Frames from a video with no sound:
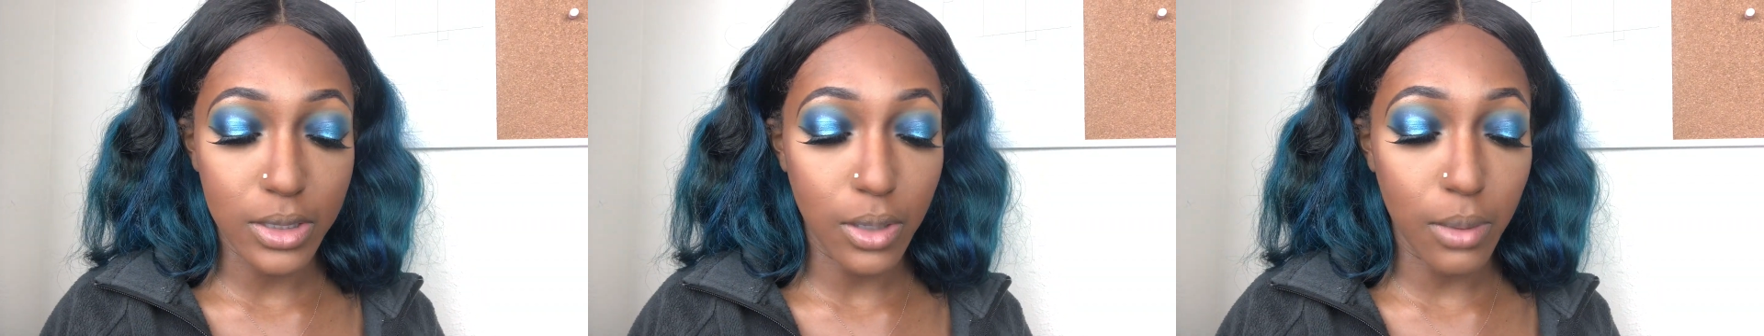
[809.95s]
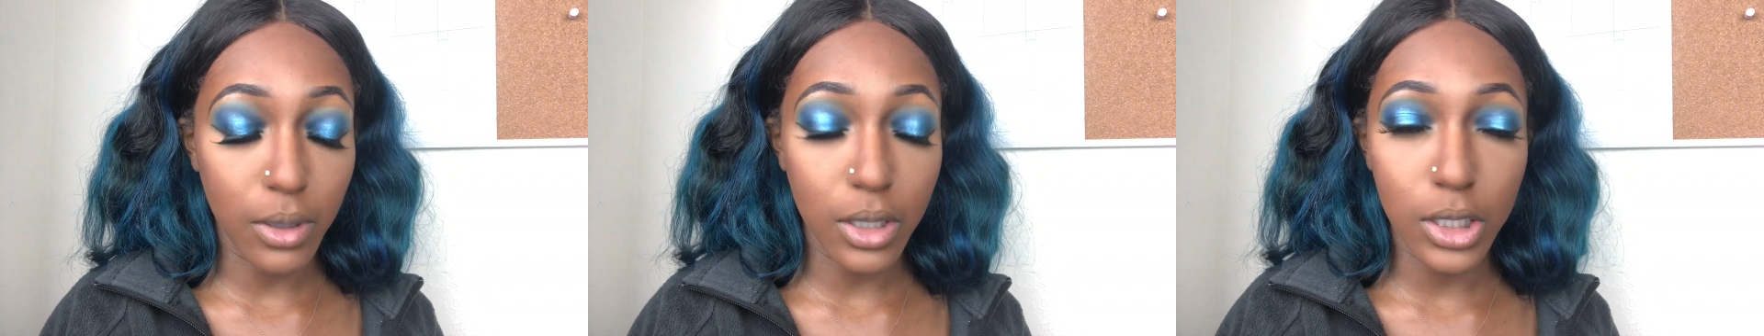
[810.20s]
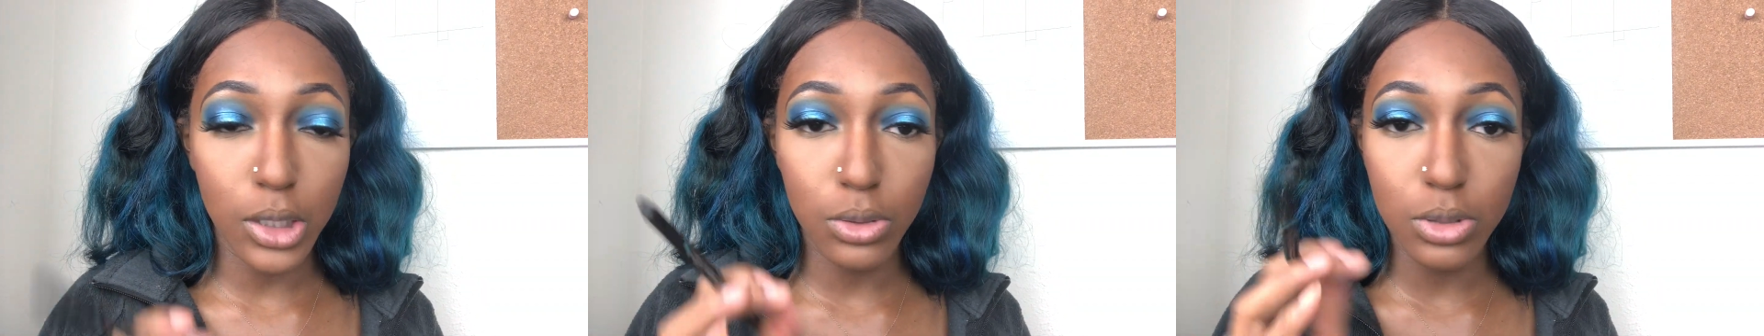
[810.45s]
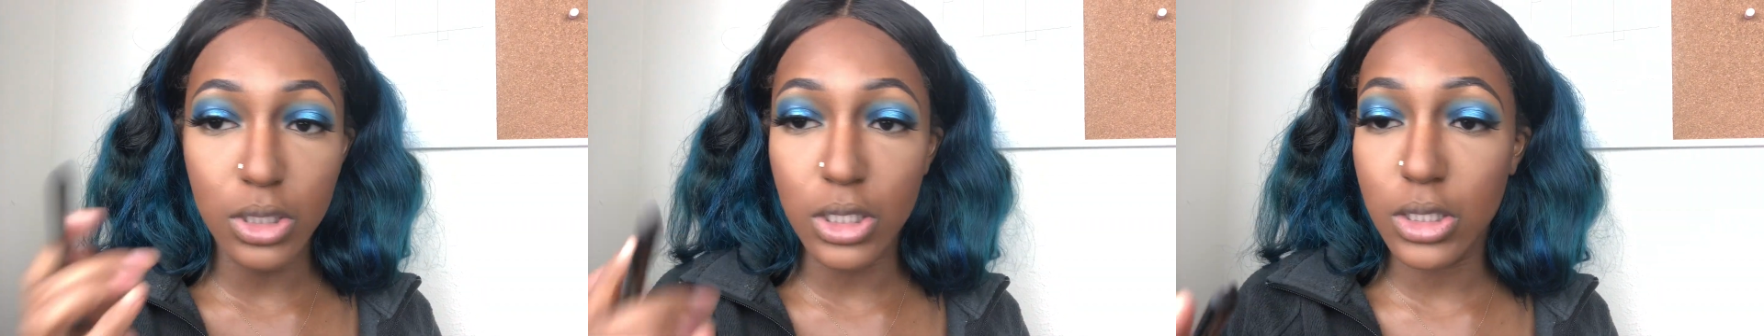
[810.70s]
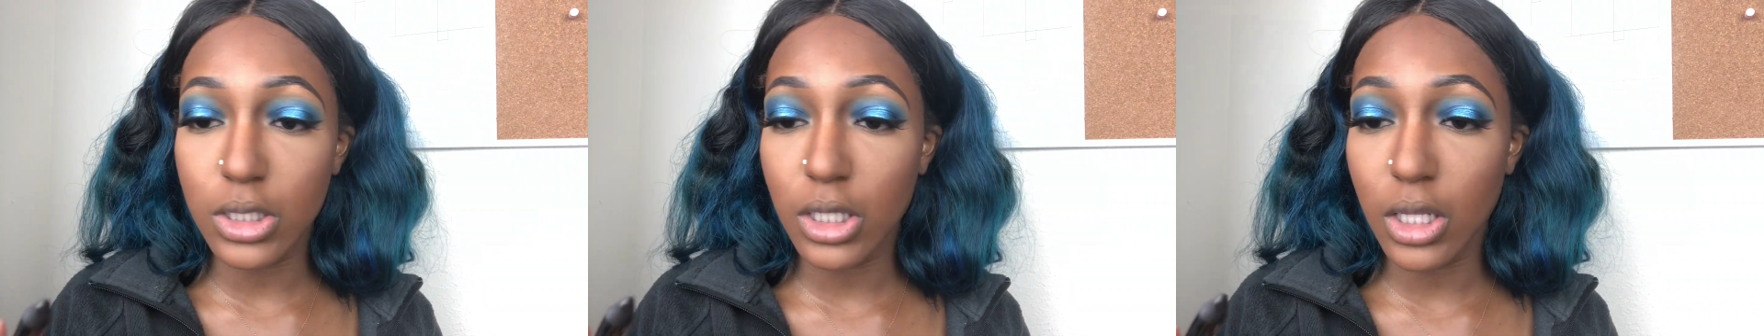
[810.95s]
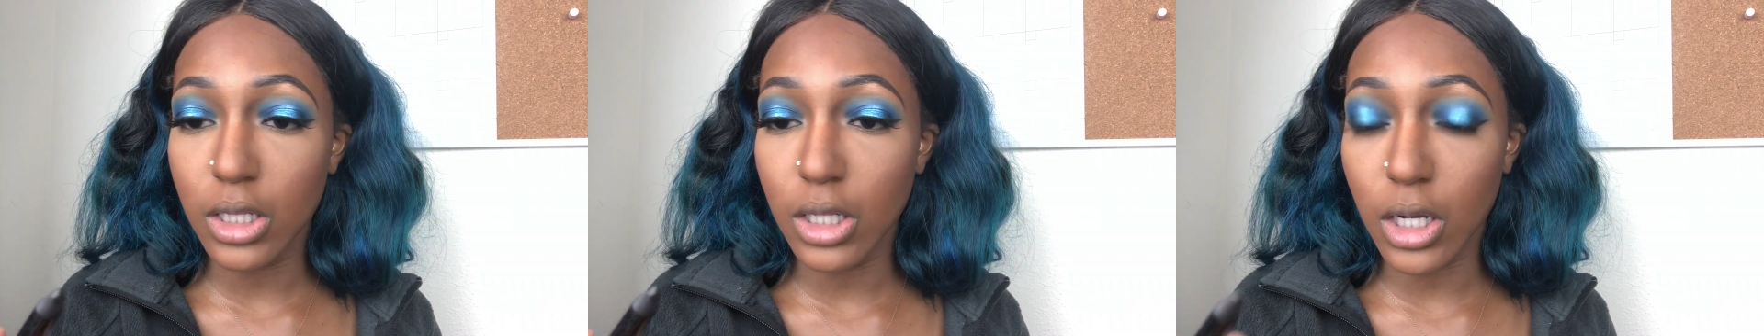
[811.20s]
So I'm going to use this
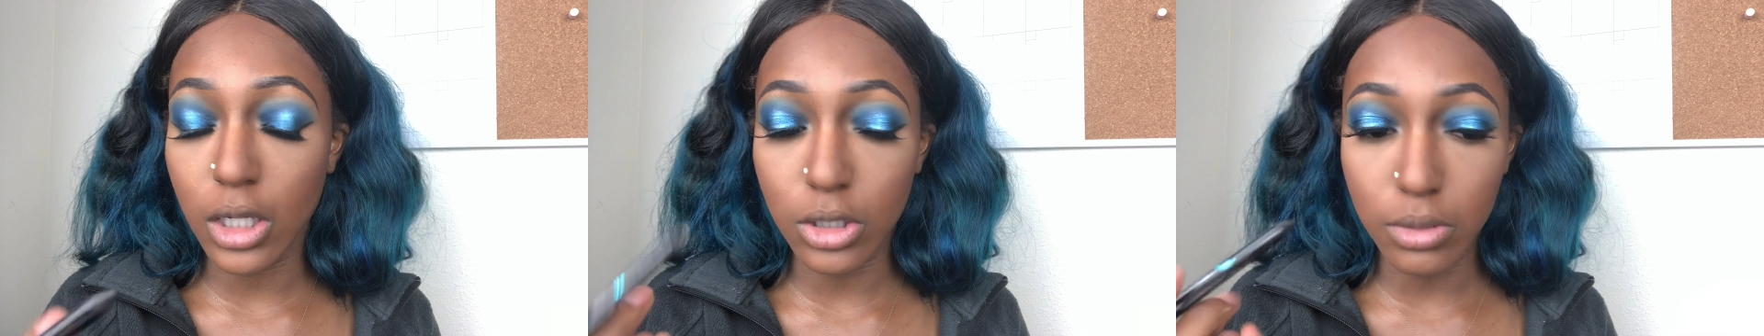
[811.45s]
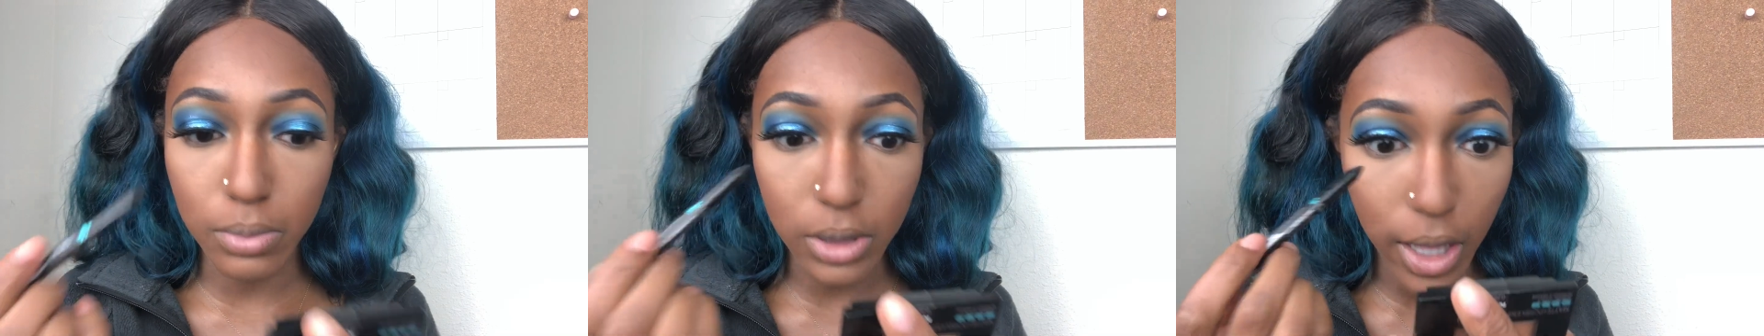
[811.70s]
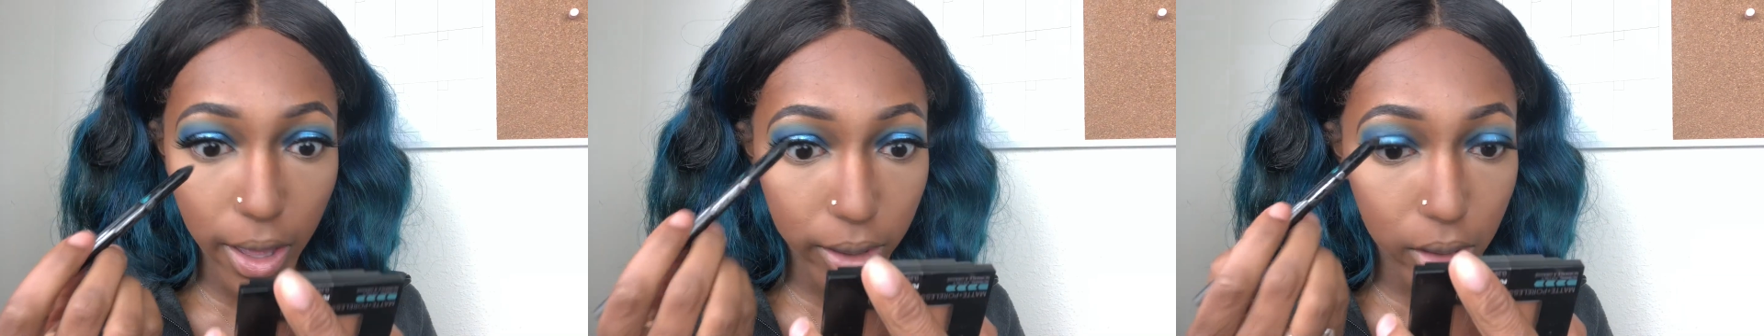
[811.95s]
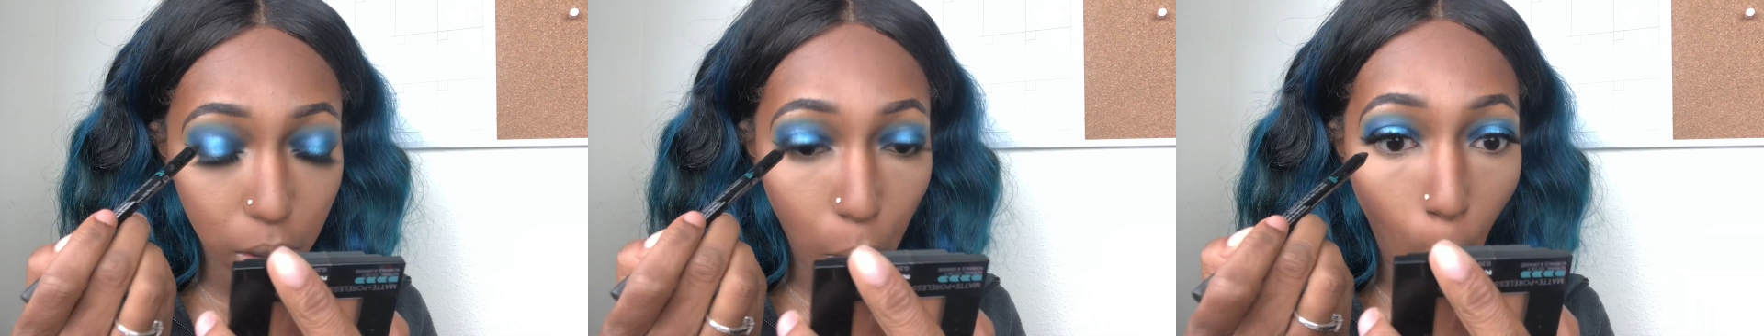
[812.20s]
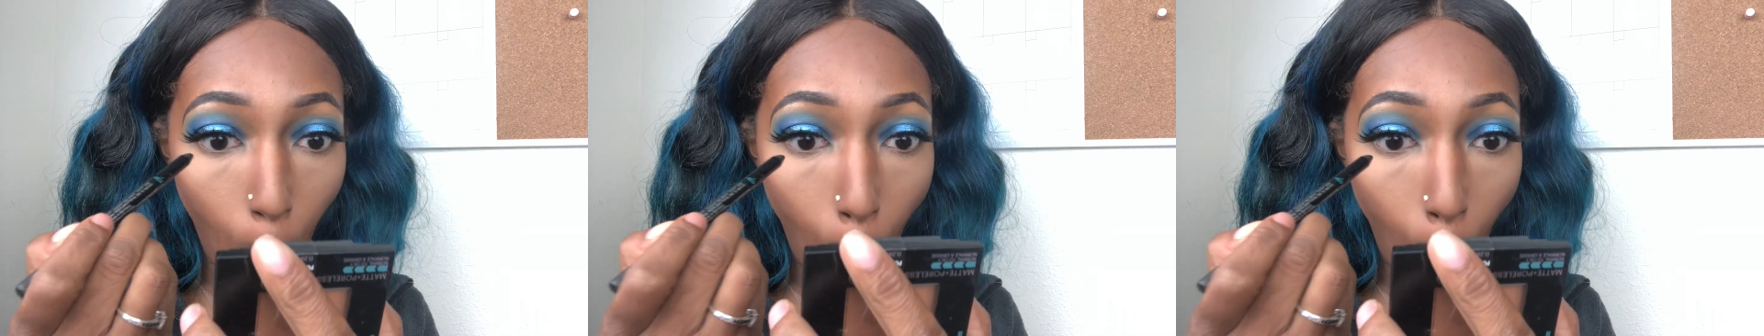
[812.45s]
in the color black.